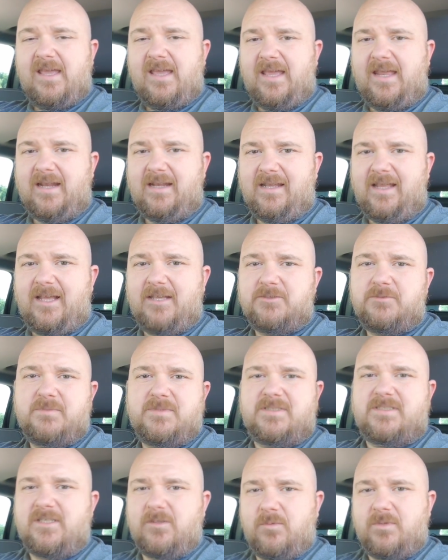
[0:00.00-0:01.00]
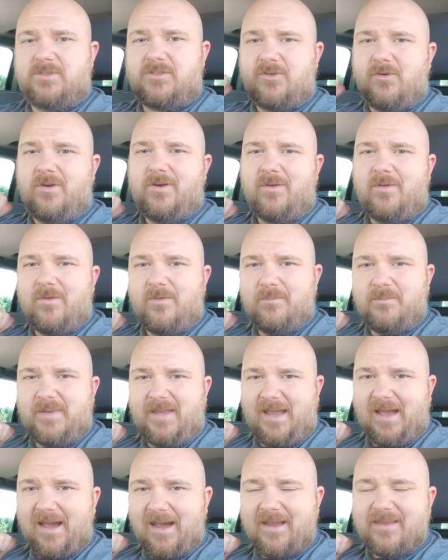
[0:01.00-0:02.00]
It allows me to see what's going on
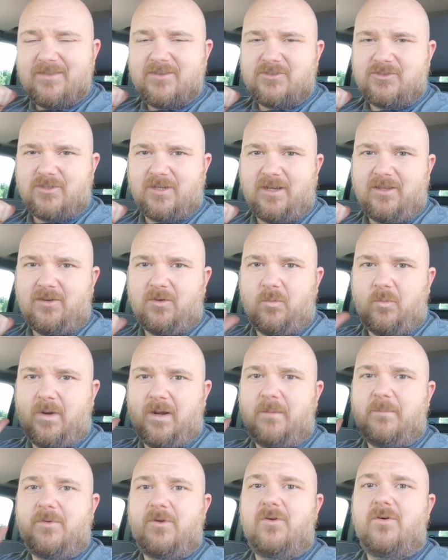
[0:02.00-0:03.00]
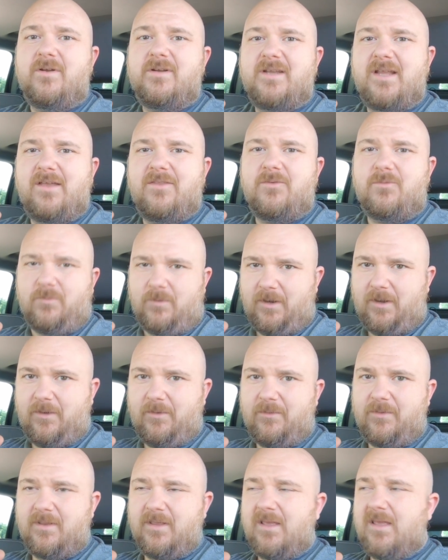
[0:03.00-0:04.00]
behind the trailer when I'm going down the
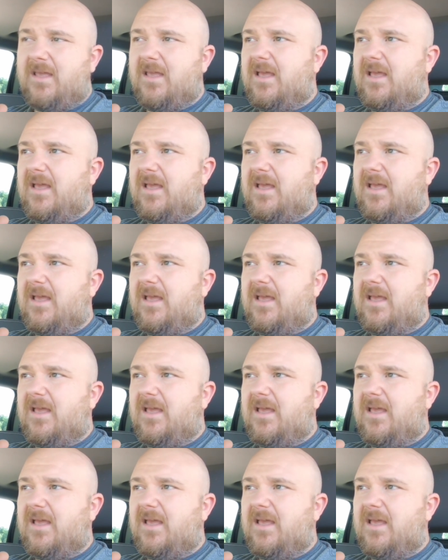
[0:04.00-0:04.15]
road.